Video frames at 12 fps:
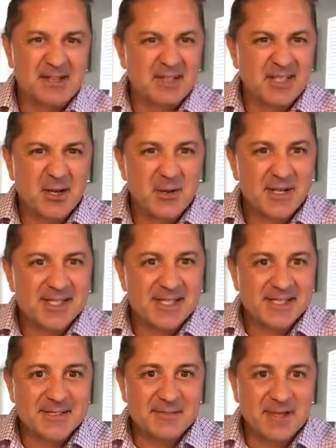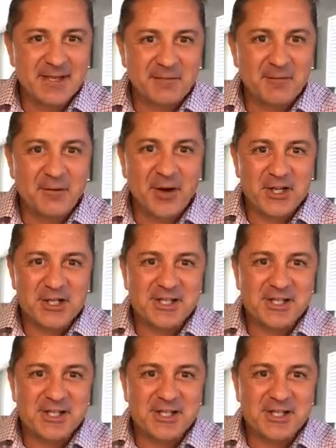there's always that smell, that fresh